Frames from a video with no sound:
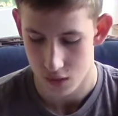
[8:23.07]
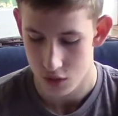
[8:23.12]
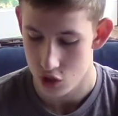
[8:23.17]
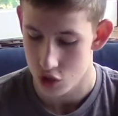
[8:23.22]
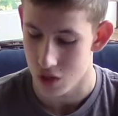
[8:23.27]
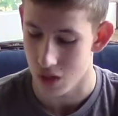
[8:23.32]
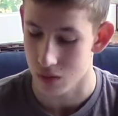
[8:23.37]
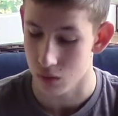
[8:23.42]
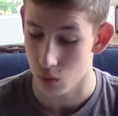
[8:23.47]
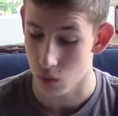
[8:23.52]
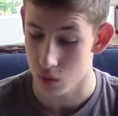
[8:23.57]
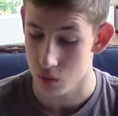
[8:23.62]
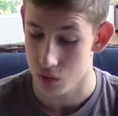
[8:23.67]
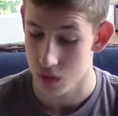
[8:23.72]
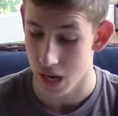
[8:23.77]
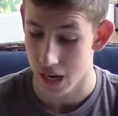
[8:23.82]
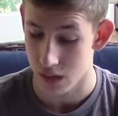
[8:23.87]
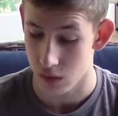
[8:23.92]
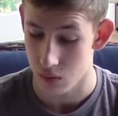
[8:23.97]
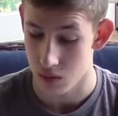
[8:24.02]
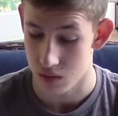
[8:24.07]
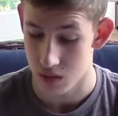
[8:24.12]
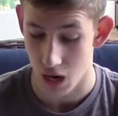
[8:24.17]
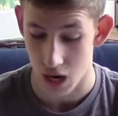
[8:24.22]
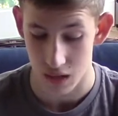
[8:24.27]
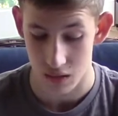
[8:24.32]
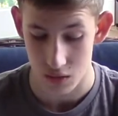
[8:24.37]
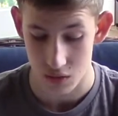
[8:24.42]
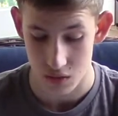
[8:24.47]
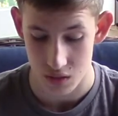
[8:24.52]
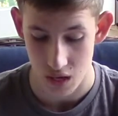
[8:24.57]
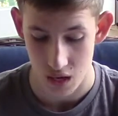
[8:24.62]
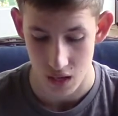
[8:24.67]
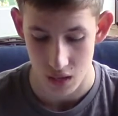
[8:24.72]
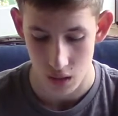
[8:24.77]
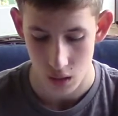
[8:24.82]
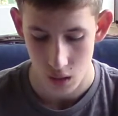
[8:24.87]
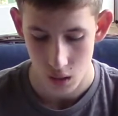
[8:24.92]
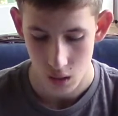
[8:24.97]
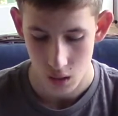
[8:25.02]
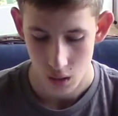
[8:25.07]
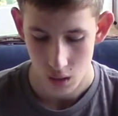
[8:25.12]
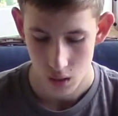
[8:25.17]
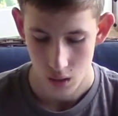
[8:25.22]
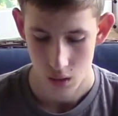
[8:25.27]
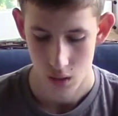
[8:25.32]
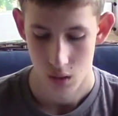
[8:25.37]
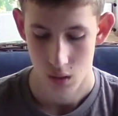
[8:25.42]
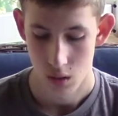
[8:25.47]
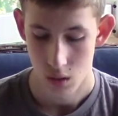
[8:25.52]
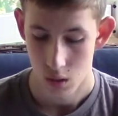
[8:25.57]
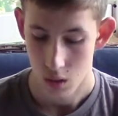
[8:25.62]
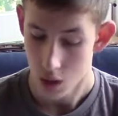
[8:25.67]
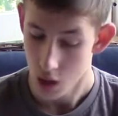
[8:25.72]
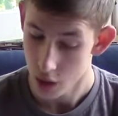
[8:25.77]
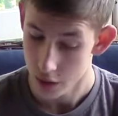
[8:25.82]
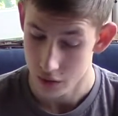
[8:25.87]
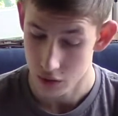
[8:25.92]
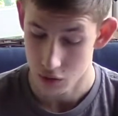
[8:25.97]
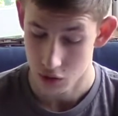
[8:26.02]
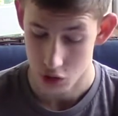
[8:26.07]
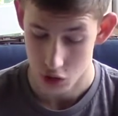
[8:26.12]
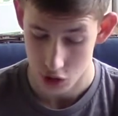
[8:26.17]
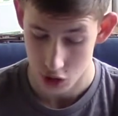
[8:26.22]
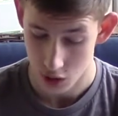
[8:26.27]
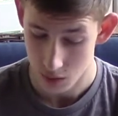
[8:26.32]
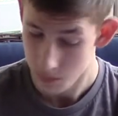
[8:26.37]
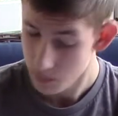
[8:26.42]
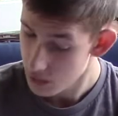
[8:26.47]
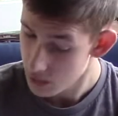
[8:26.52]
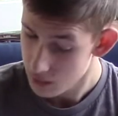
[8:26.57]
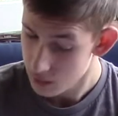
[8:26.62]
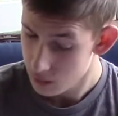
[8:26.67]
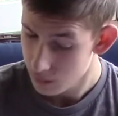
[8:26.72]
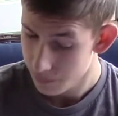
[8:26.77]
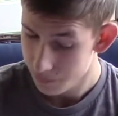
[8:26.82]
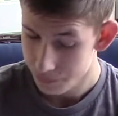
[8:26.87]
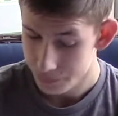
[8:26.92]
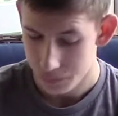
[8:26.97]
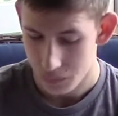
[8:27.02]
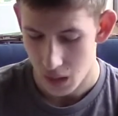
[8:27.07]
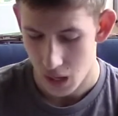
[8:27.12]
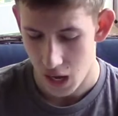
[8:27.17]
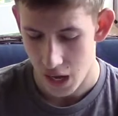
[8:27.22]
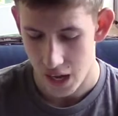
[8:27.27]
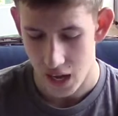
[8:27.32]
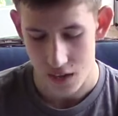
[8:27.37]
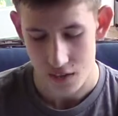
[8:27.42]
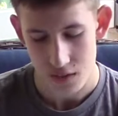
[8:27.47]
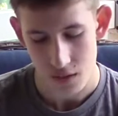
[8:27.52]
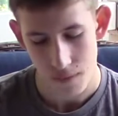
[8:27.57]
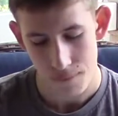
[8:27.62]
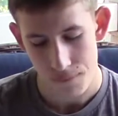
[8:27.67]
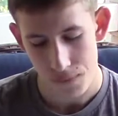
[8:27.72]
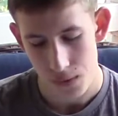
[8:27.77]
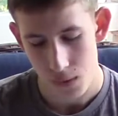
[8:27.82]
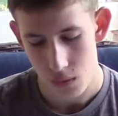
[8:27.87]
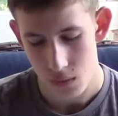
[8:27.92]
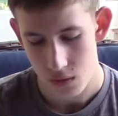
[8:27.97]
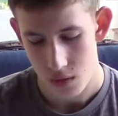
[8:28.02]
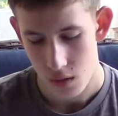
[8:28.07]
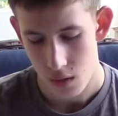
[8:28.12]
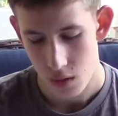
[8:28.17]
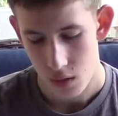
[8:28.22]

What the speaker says: General Zachary Tyler said. "Other shipment?" I asked, confused.